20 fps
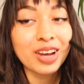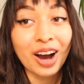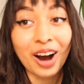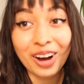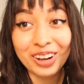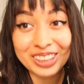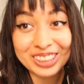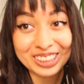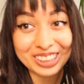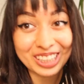
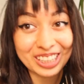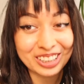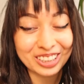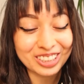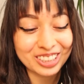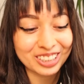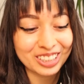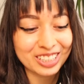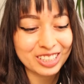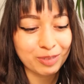Honestly, it
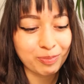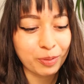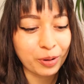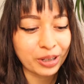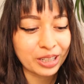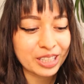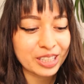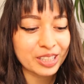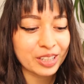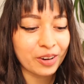doesn't
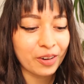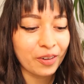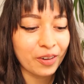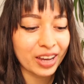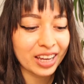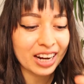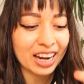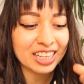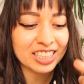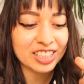disappoint. So
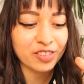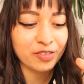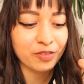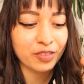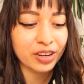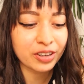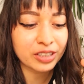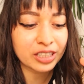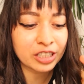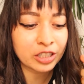it has a
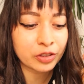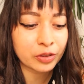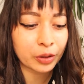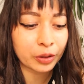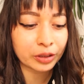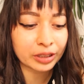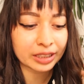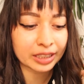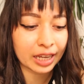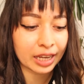very
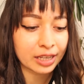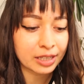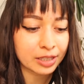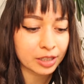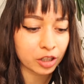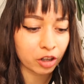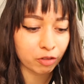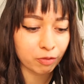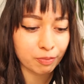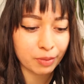strong
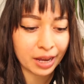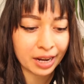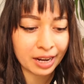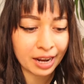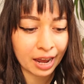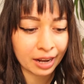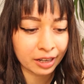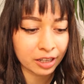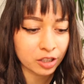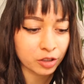taste of
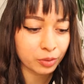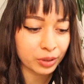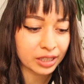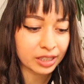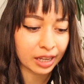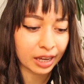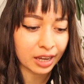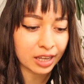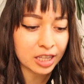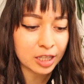bananas
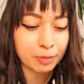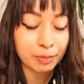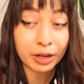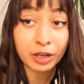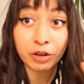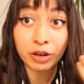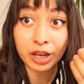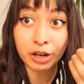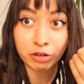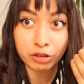with dates, but
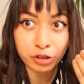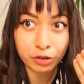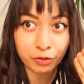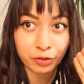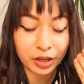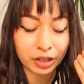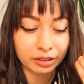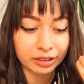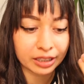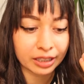you can also
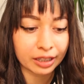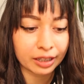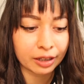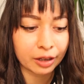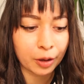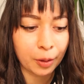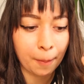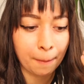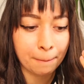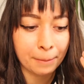feel
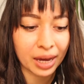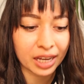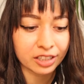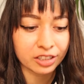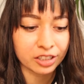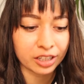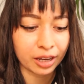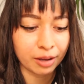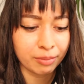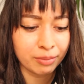the
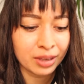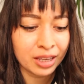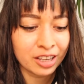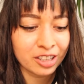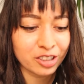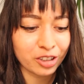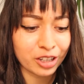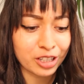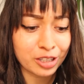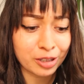matcha.
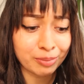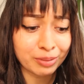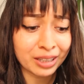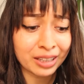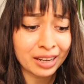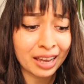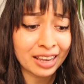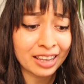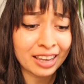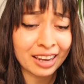So it's
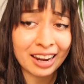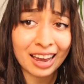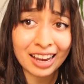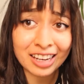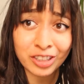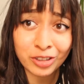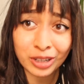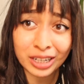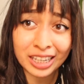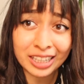something I can
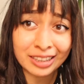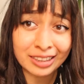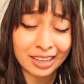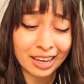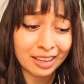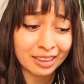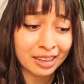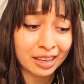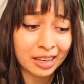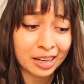actually
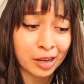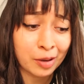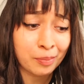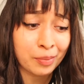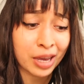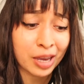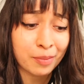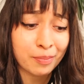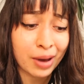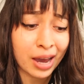technically
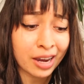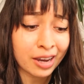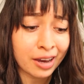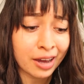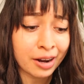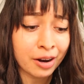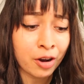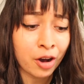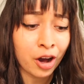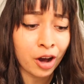make back
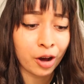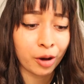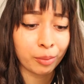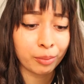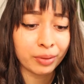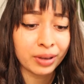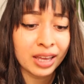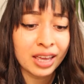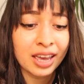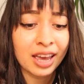at
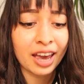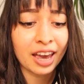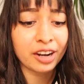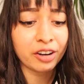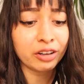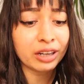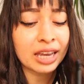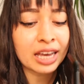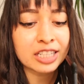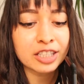home. It
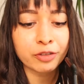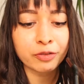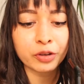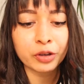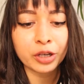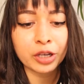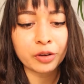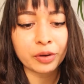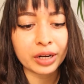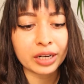only has a
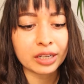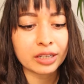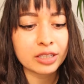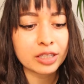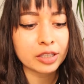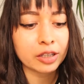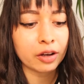few ingredients.